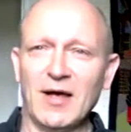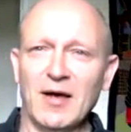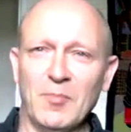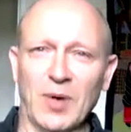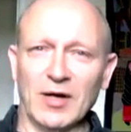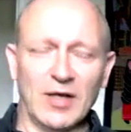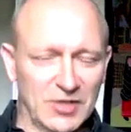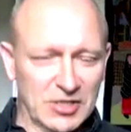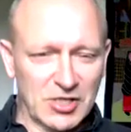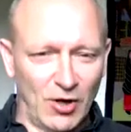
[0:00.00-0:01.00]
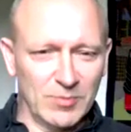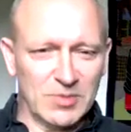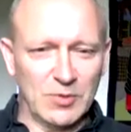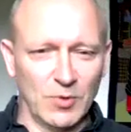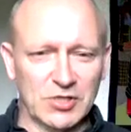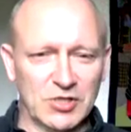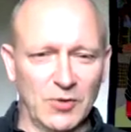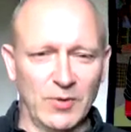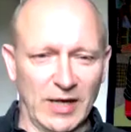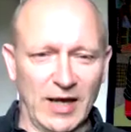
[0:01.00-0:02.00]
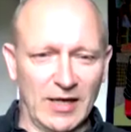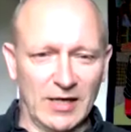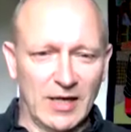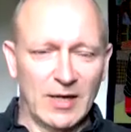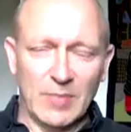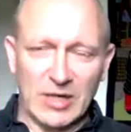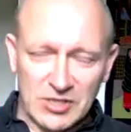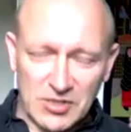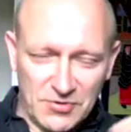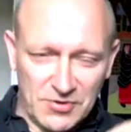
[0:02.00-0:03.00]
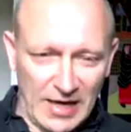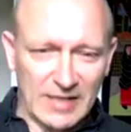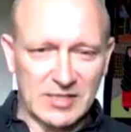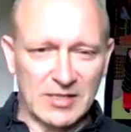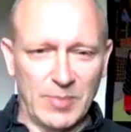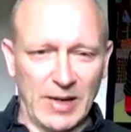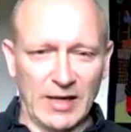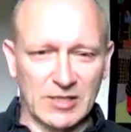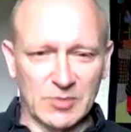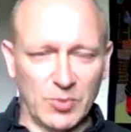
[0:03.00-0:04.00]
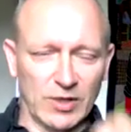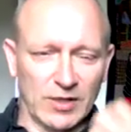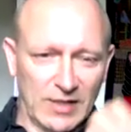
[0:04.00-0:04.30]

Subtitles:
But at the time, she wasn't doing any, because that's the balance point.